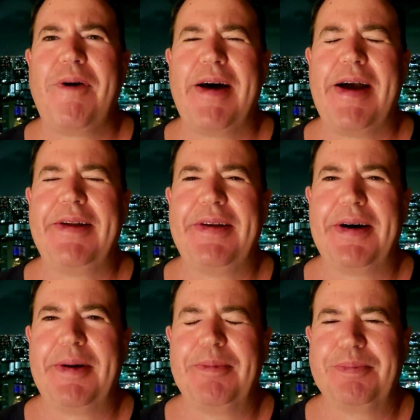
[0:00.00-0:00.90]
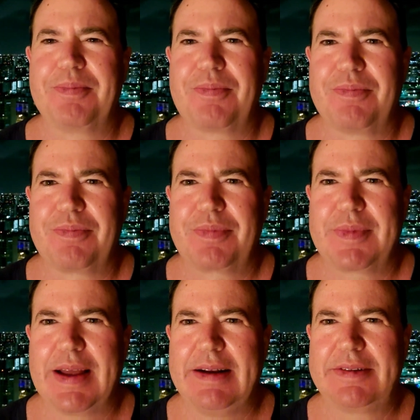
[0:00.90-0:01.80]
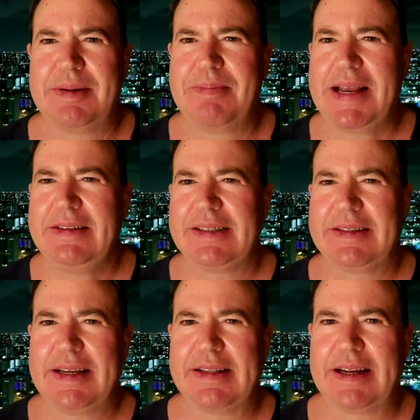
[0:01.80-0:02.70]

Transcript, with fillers: And, um, and it's an amazing thing.